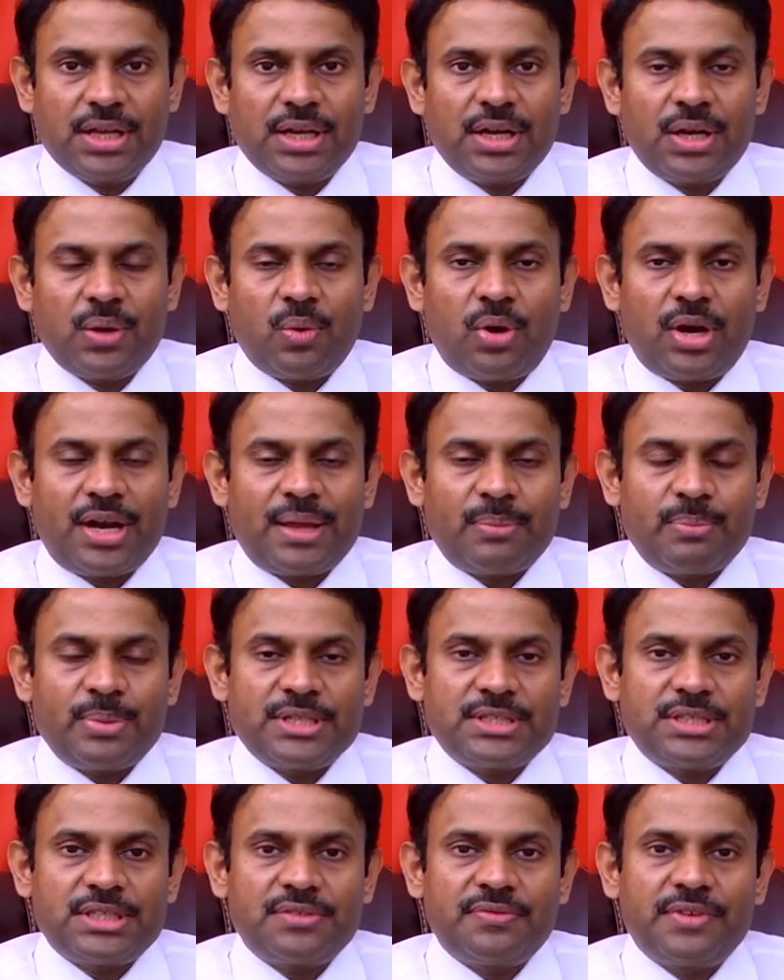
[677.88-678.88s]
Now what
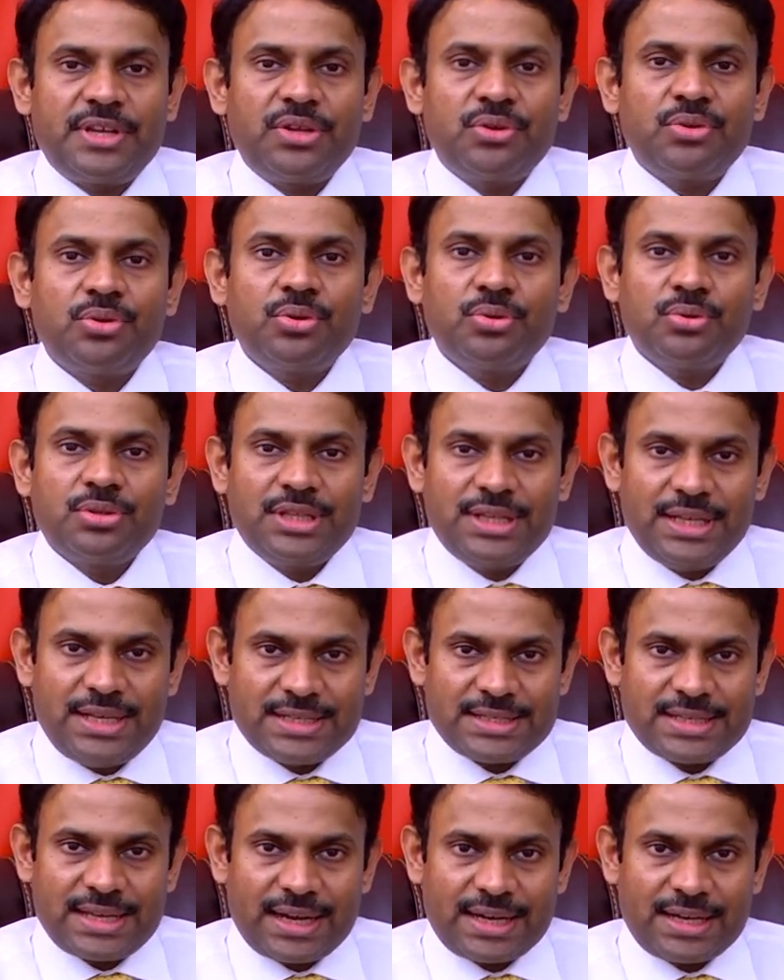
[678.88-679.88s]
happens is, when you do
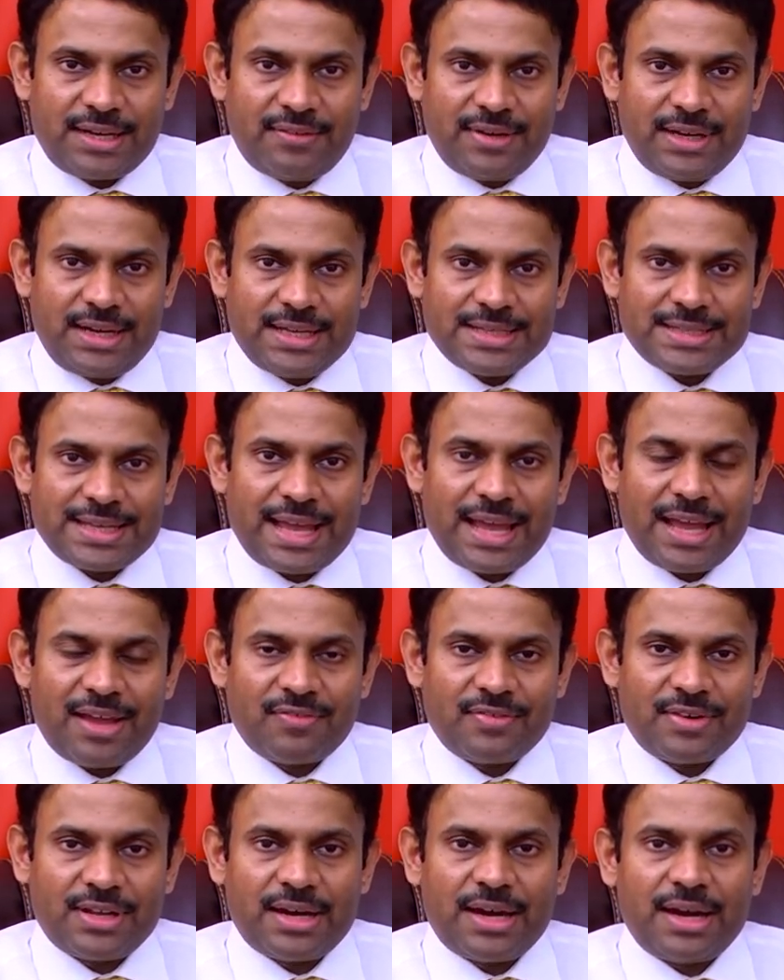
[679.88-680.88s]
these activities
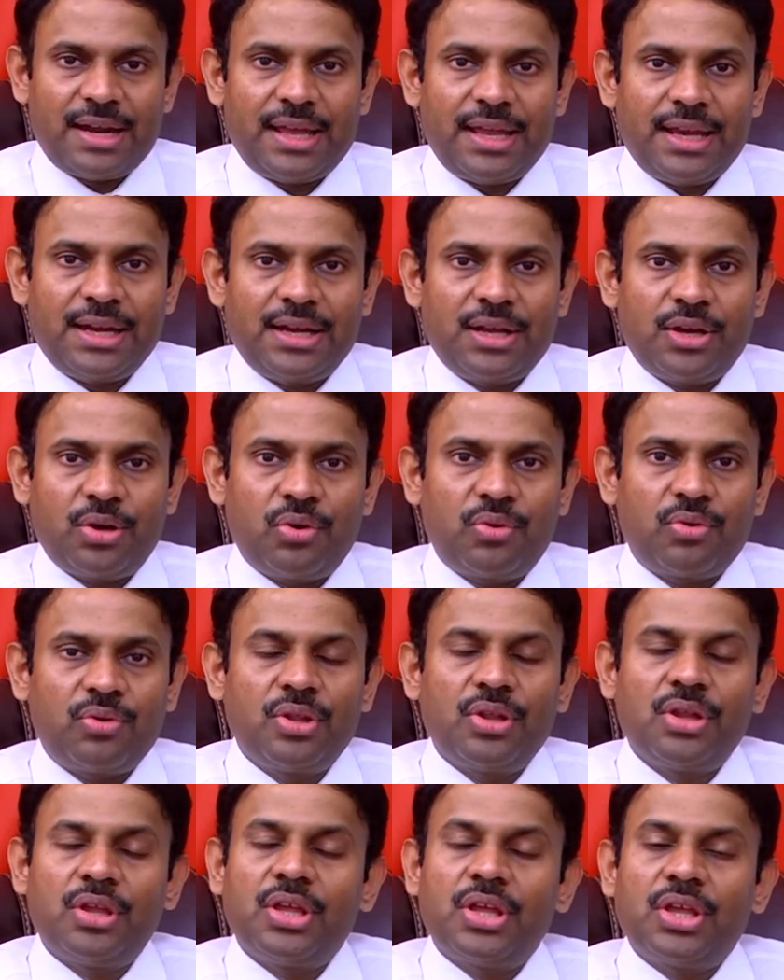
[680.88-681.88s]
after lying down,
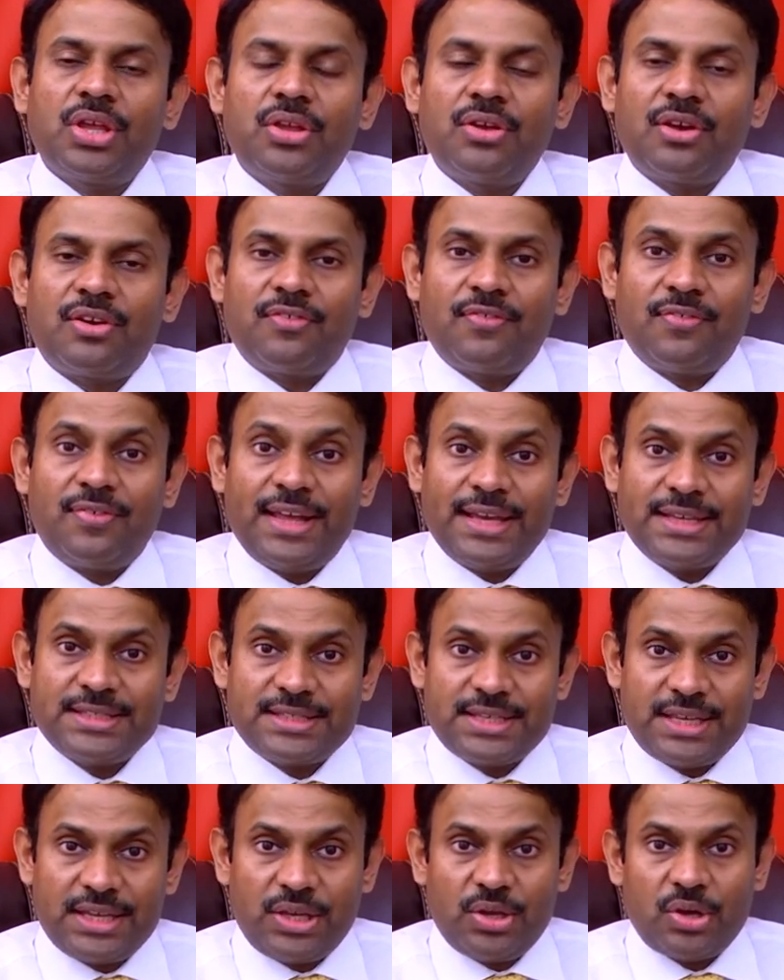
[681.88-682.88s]
you are
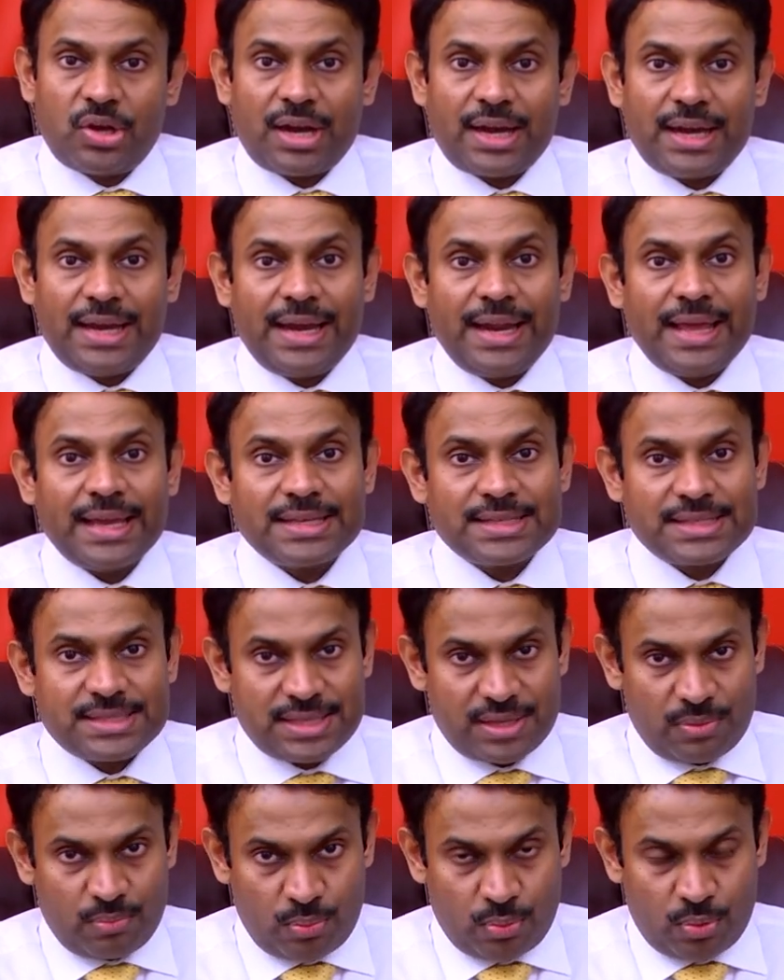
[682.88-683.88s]
flexing your neck
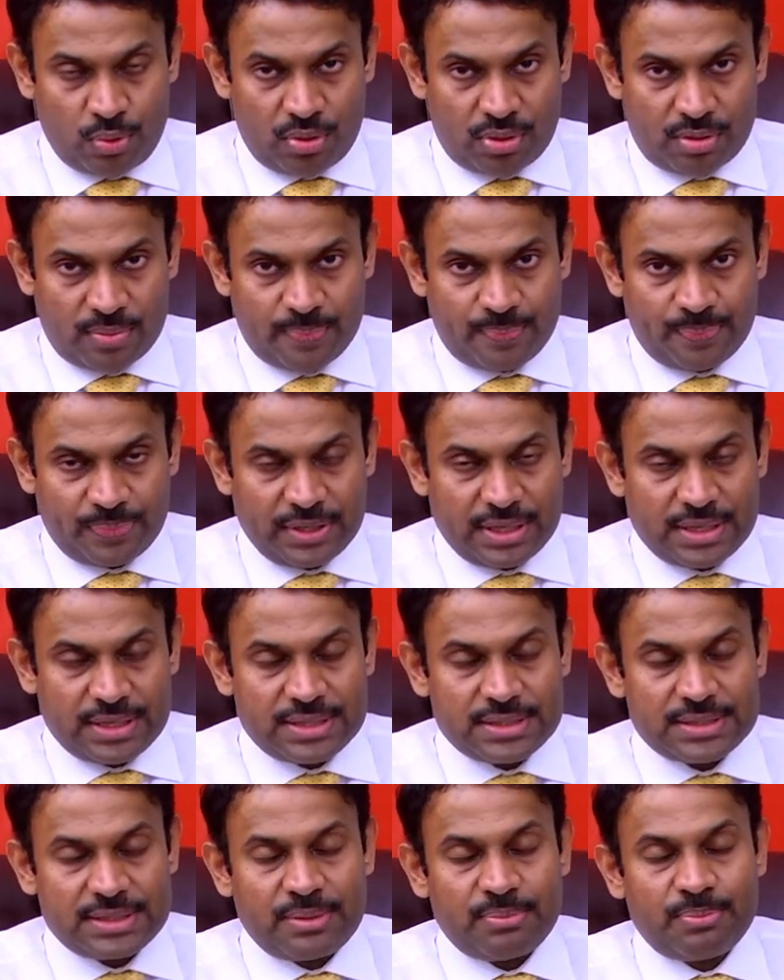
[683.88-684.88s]
some more.
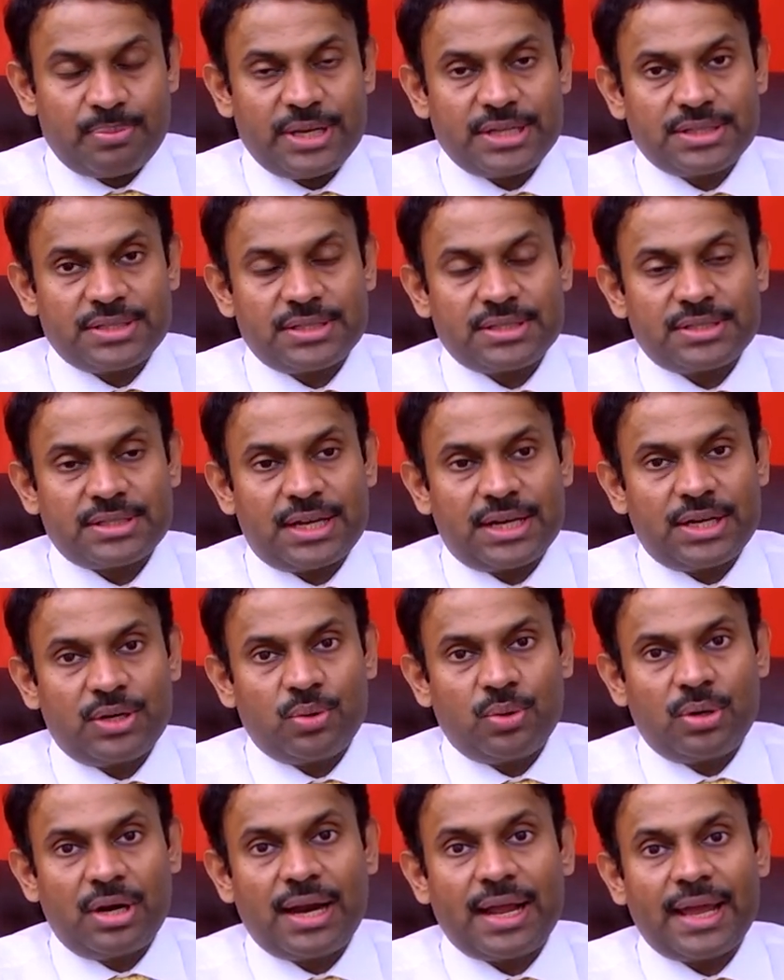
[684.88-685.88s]
Some patients I
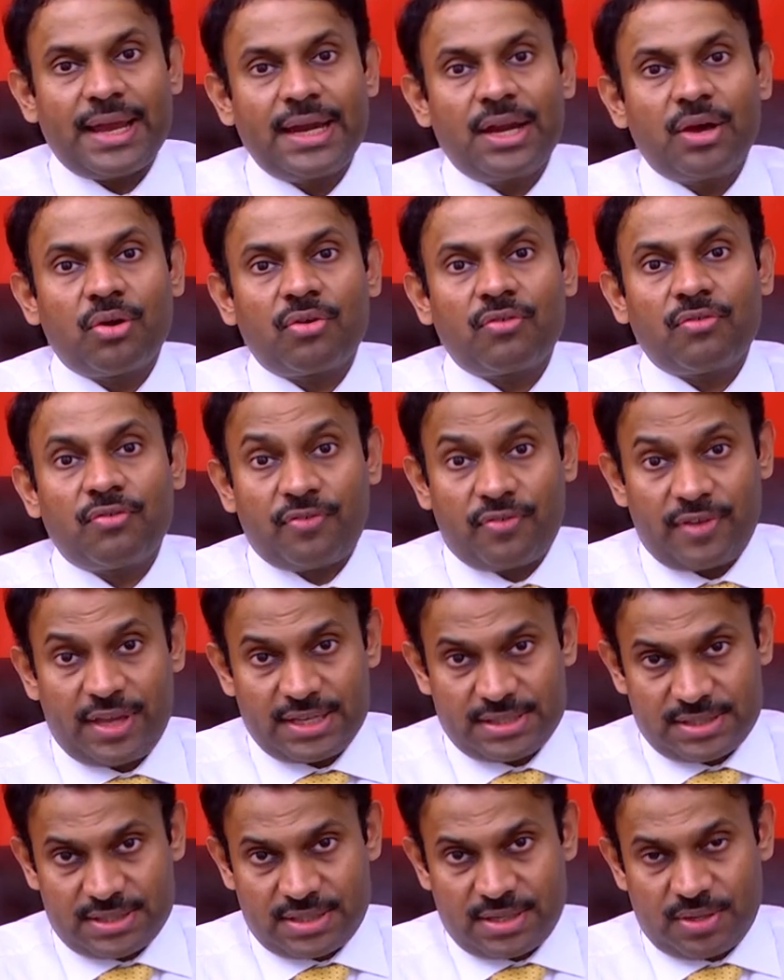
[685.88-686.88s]
know lie down
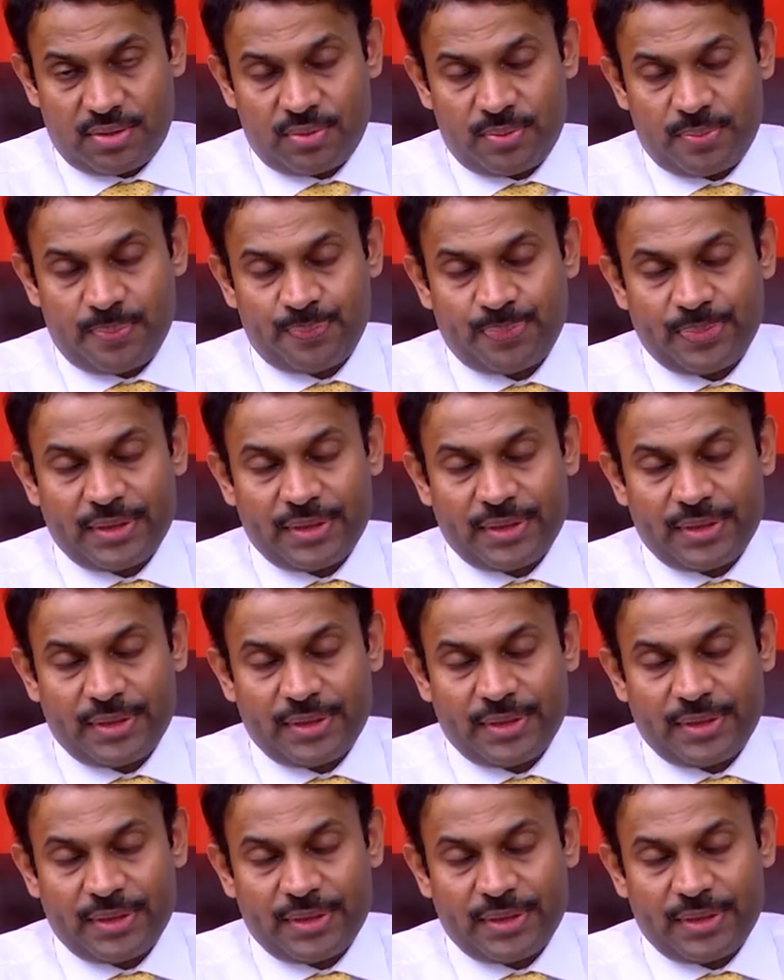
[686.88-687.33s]
face down